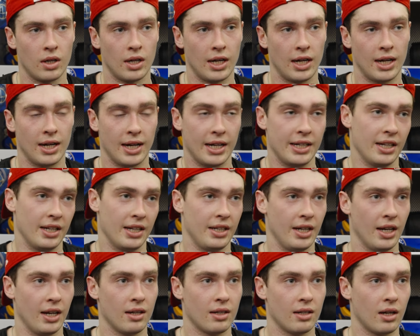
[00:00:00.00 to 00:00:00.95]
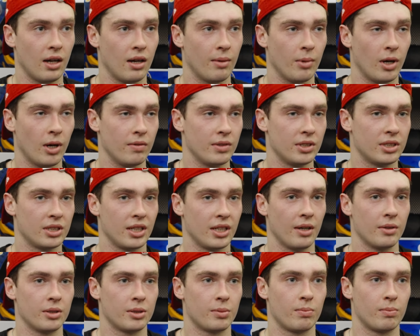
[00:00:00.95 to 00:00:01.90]
I did, yeah. Obviously,
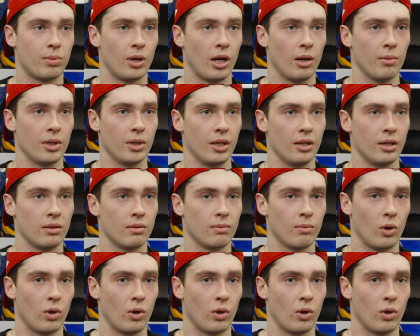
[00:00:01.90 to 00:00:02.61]
I was probably